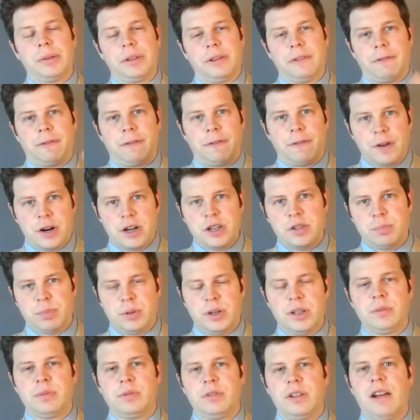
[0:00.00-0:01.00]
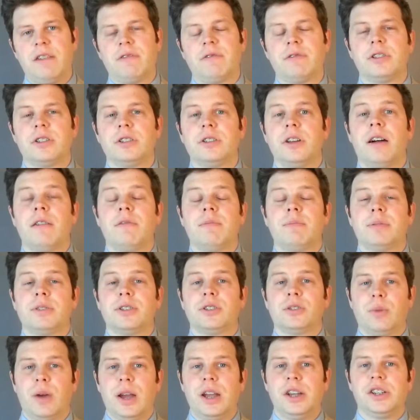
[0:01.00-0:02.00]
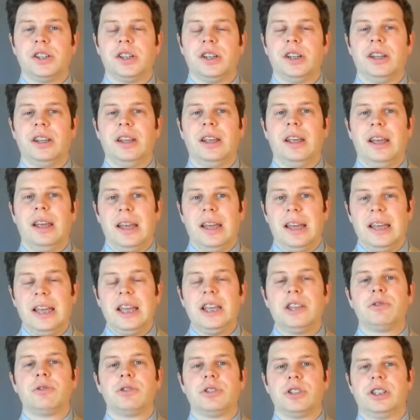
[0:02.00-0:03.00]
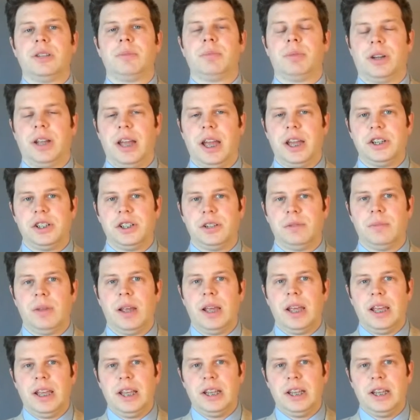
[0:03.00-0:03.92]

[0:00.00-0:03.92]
but the first principle of persuasion is reciprocation,